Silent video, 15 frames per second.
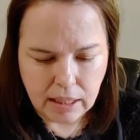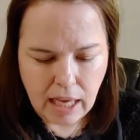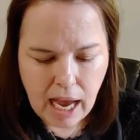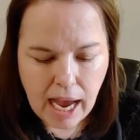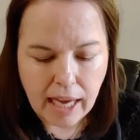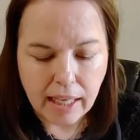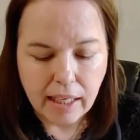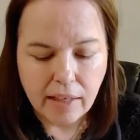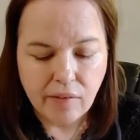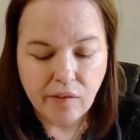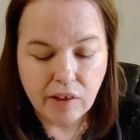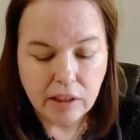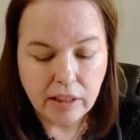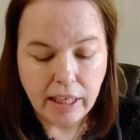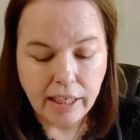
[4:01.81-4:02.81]
I
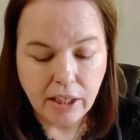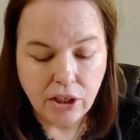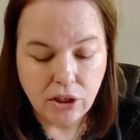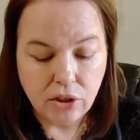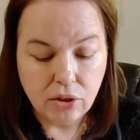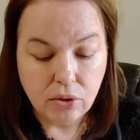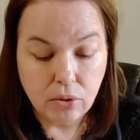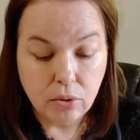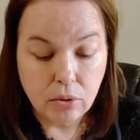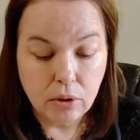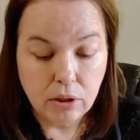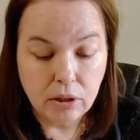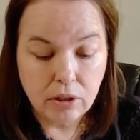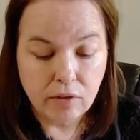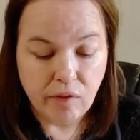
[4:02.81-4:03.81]
feel like you
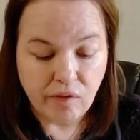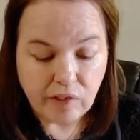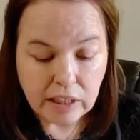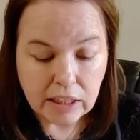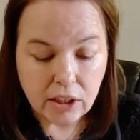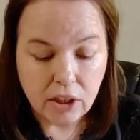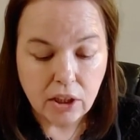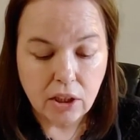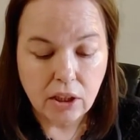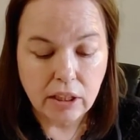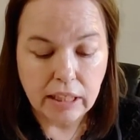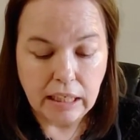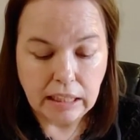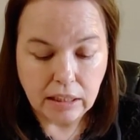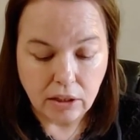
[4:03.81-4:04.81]
fear
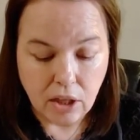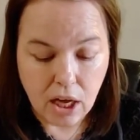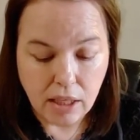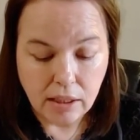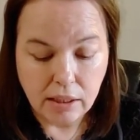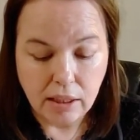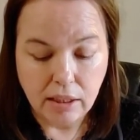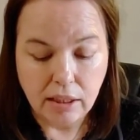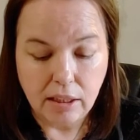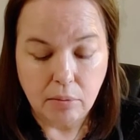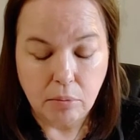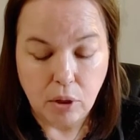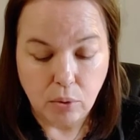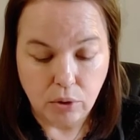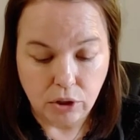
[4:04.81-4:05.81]
getting lost in the
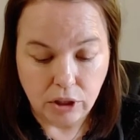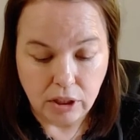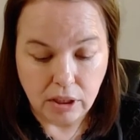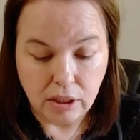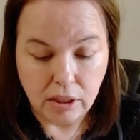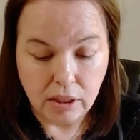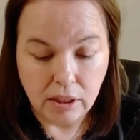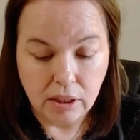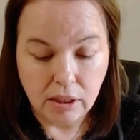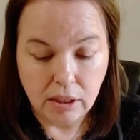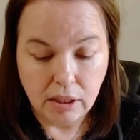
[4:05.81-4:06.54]
emotions,